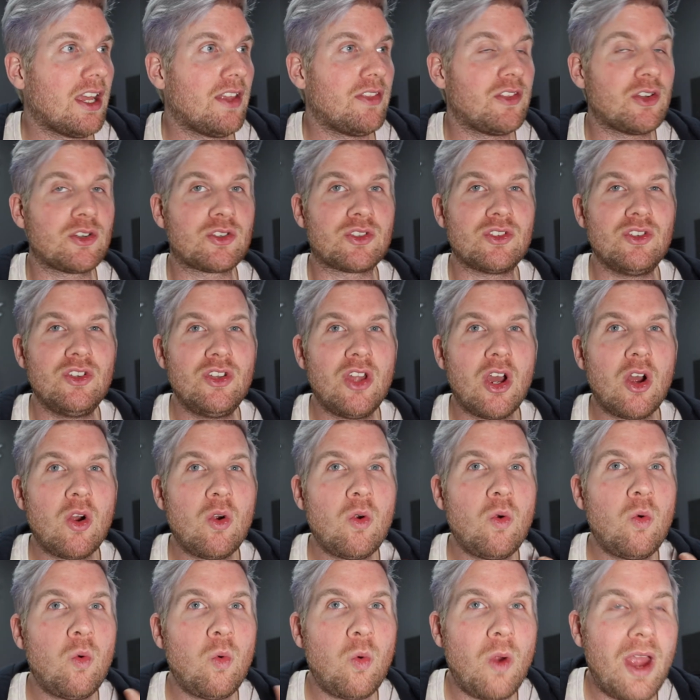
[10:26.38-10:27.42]
there's no
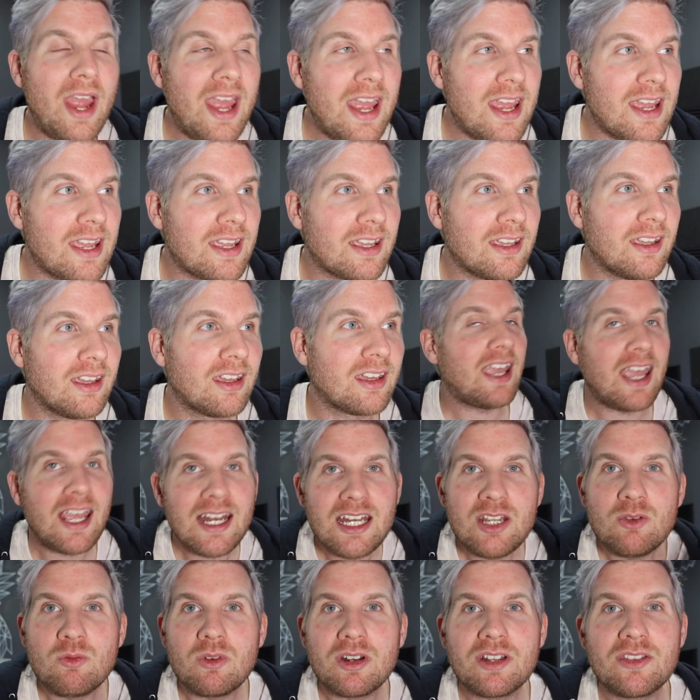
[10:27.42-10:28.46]
way
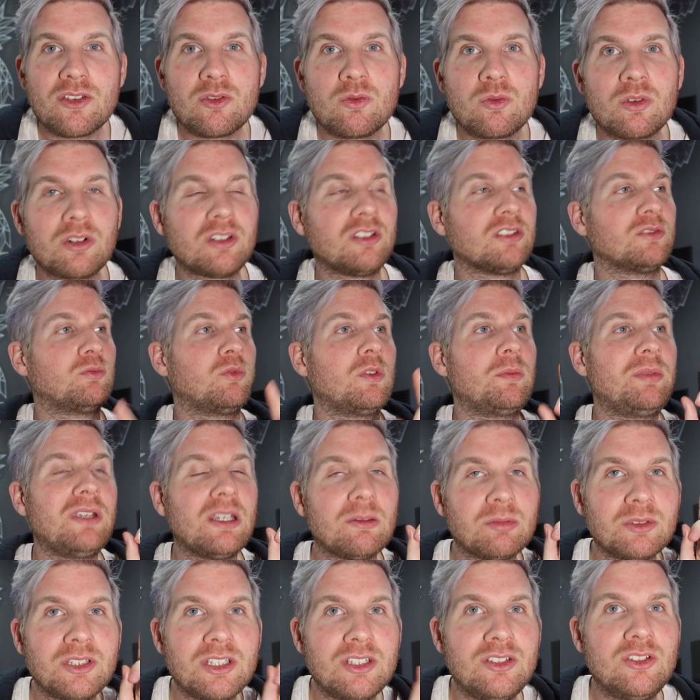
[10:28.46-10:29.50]
anyone in the world would be
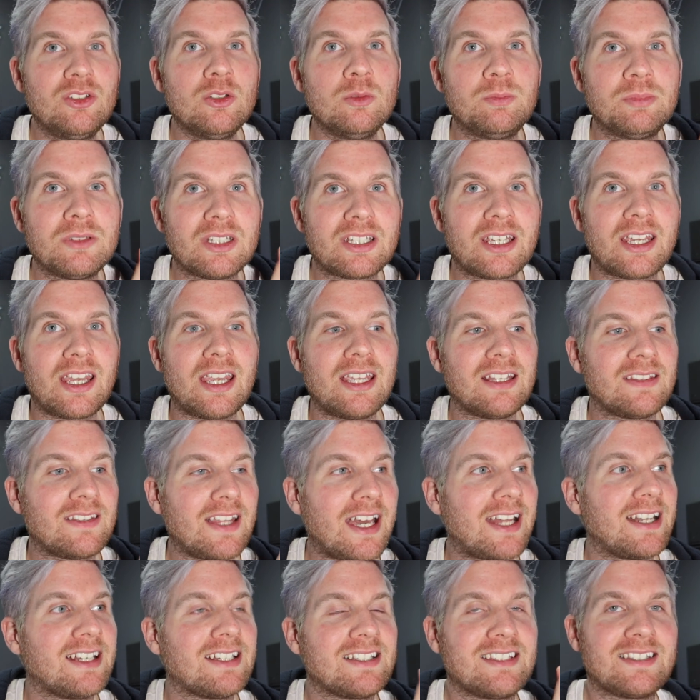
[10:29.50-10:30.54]
able to duplicate
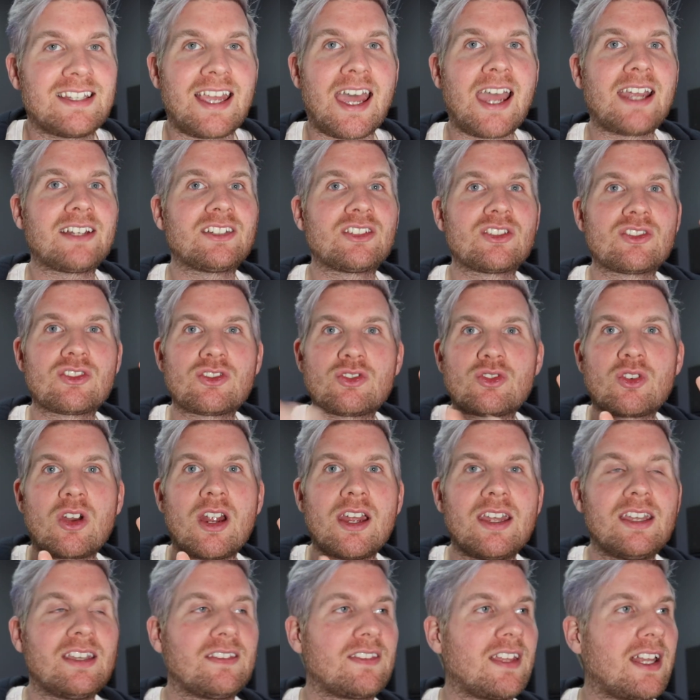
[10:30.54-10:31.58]
that exact strike,